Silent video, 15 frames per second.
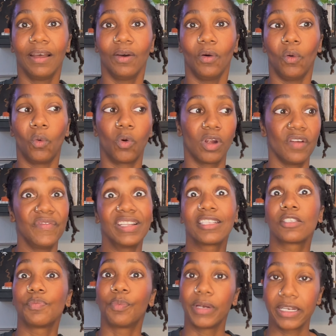or if it
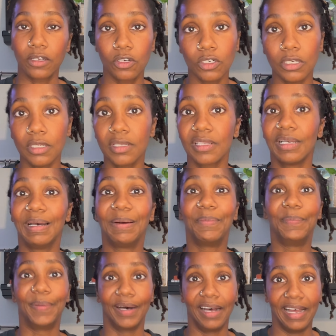sprinkles,
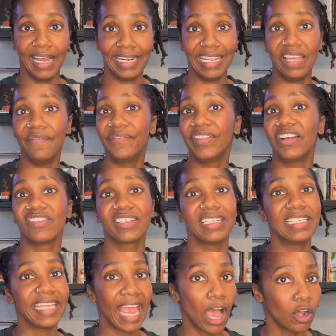but if there's a
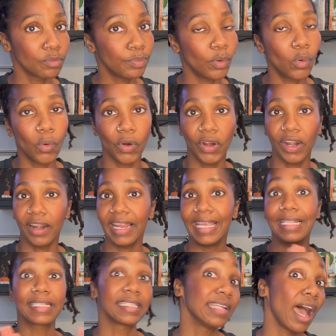downpour,
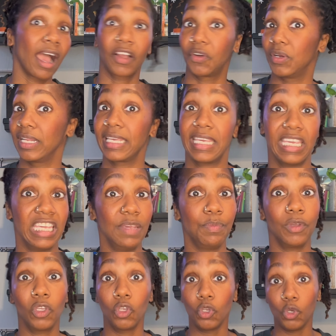it's not going to keep
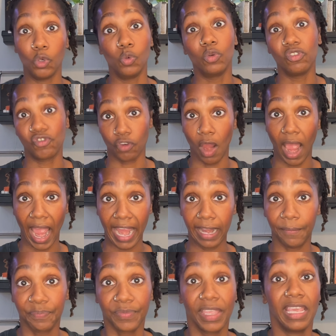you dry.
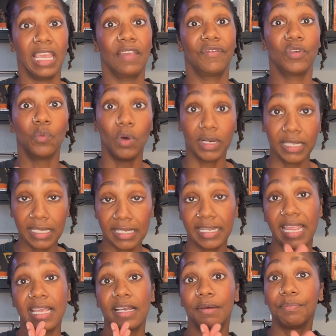If you want to
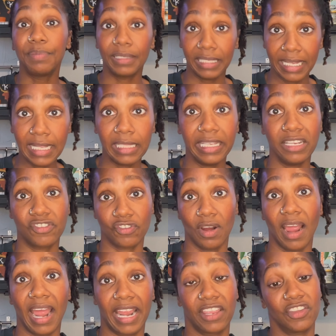stay completely
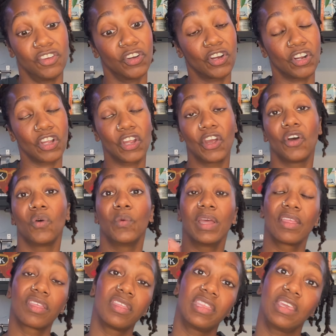dry, you're going to go
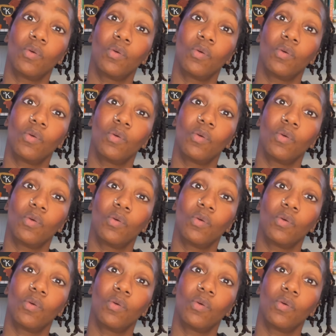with the